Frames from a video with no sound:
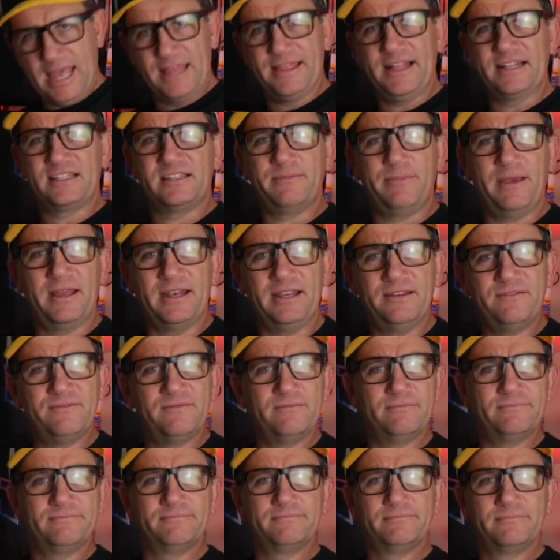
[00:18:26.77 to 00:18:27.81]
That's about it.
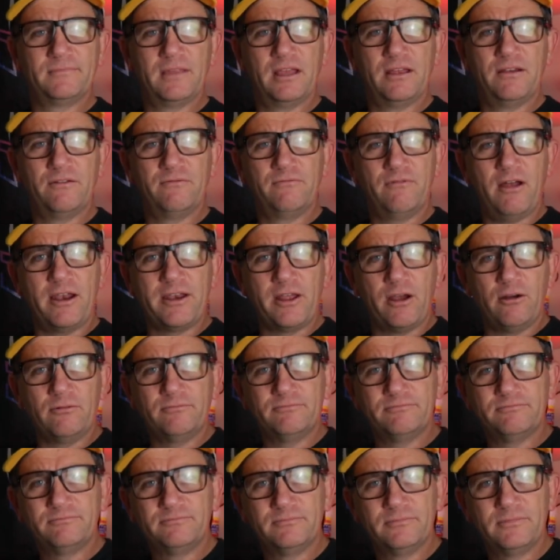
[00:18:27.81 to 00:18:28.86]
Right,
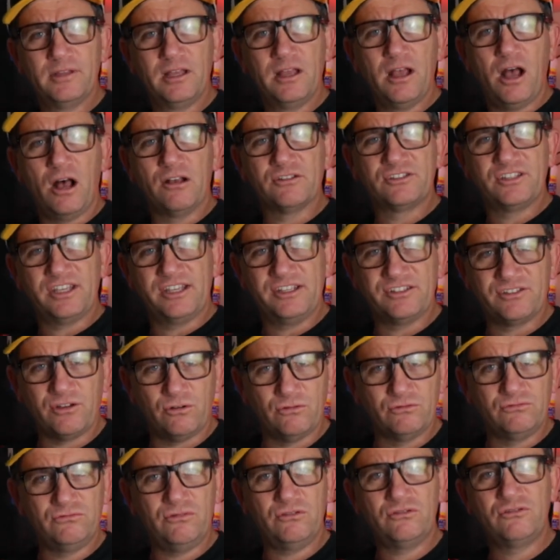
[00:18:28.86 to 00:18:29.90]
Del. I'll see you
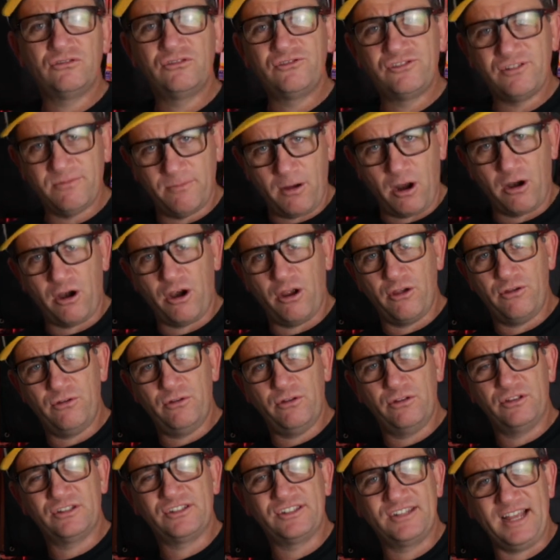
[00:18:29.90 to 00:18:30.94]
all tomorrow.
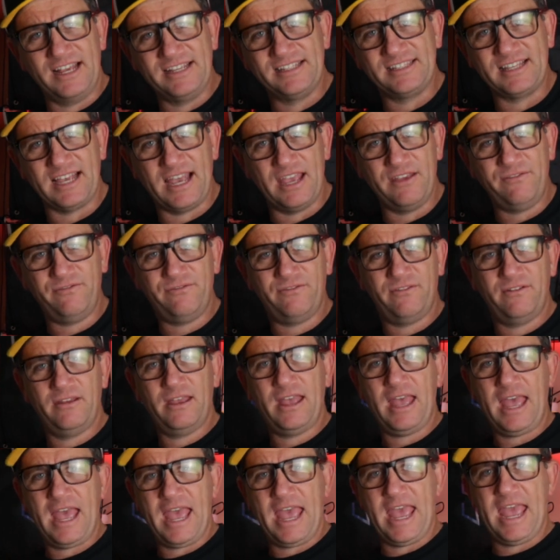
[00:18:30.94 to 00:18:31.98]
Stay
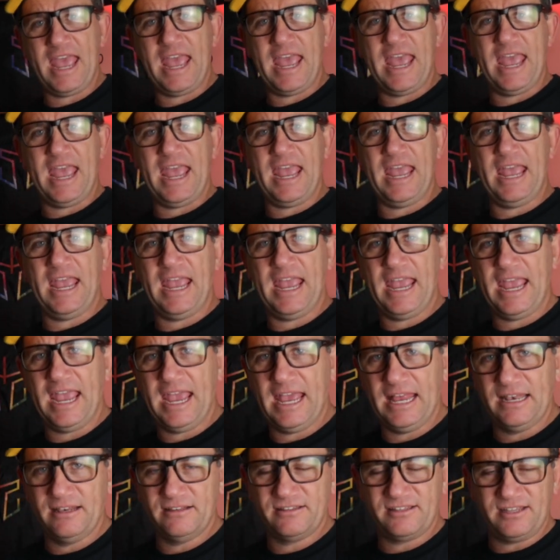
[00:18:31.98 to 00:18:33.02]
safe,
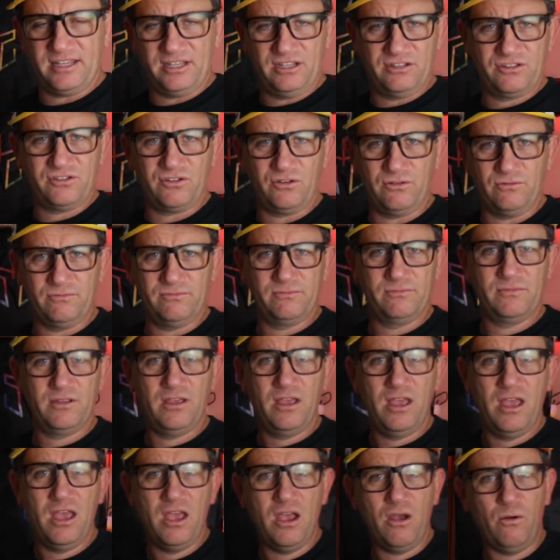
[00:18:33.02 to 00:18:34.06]
and see you soon.
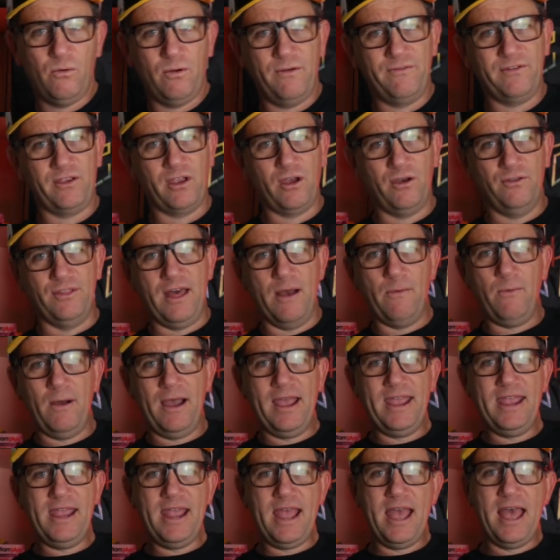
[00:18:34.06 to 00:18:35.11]
Whether you're going that
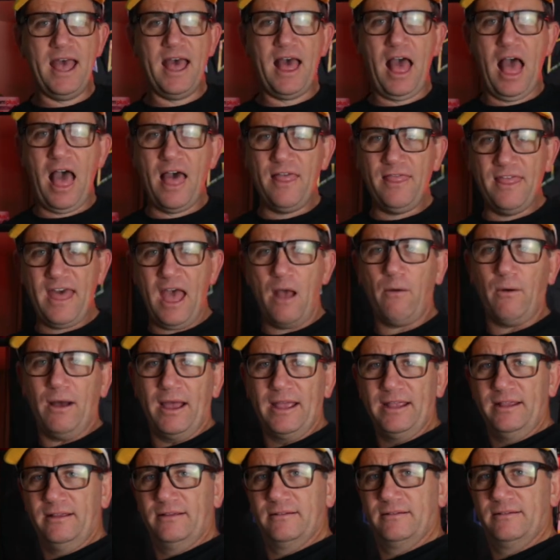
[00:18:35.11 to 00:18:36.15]
way and that
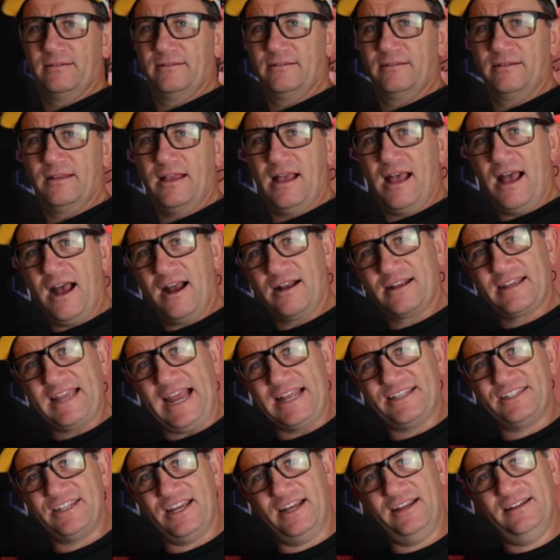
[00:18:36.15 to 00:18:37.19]
way, I'll
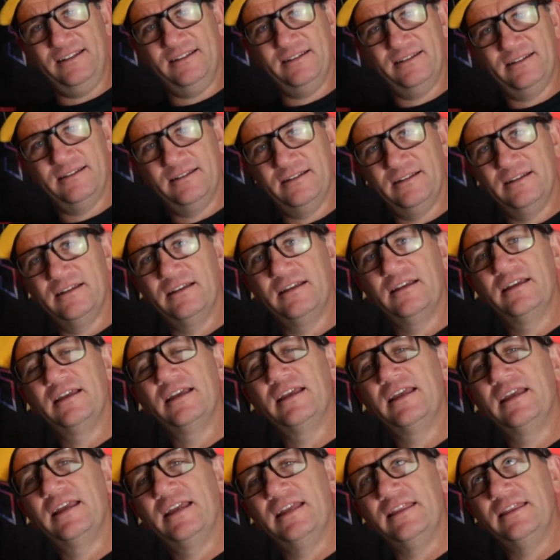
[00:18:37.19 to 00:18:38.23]
catch you
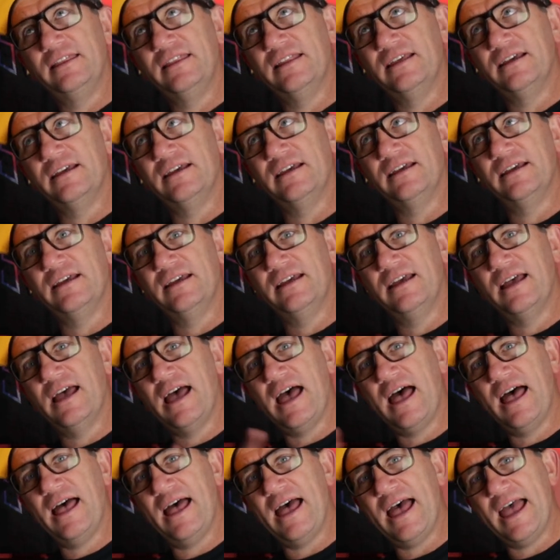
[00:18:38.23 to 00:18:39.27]
in the
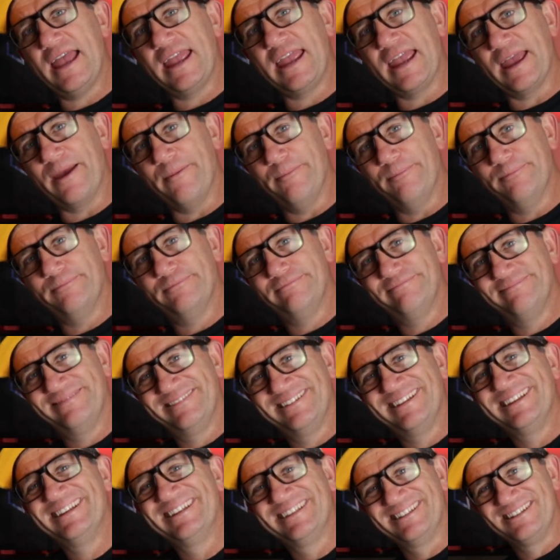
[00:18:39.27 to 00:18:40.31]
AM.
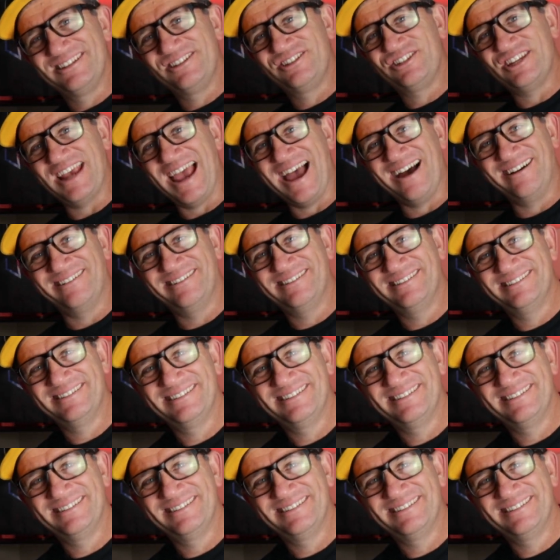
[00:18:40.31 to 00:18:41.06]
Ciao.